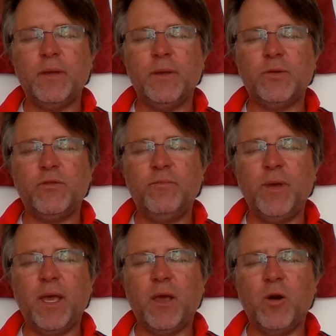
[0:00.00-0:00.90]
sort of
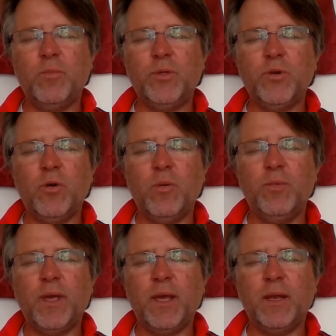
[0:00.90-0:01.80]
being
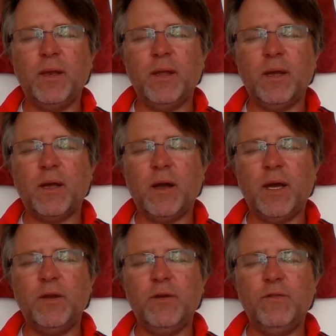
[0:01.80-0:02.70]
absorbed in a
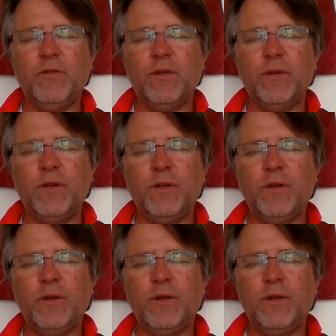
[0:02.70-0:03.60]
kind of
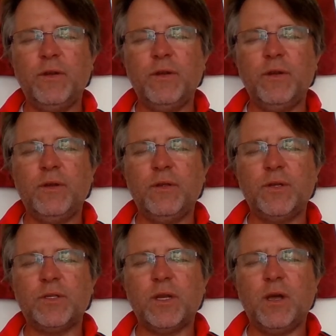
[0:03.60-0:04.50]

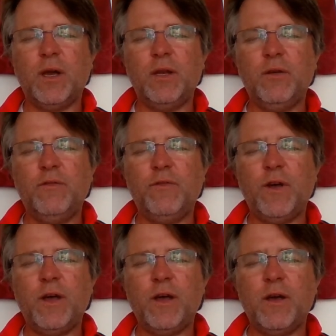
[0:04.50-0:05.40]
just a kind of uh,
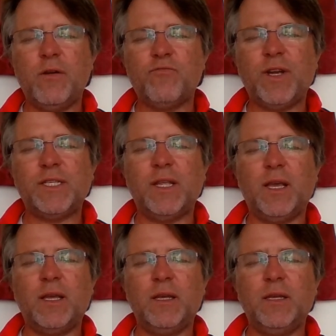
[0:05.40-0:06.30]

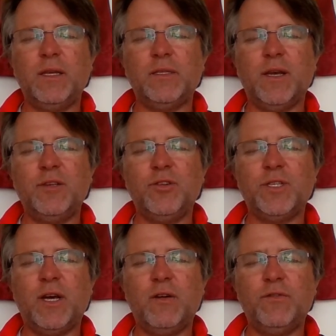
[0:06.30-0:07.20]
resting inside
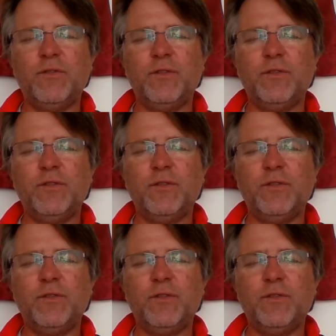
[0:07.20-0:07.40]
yourself.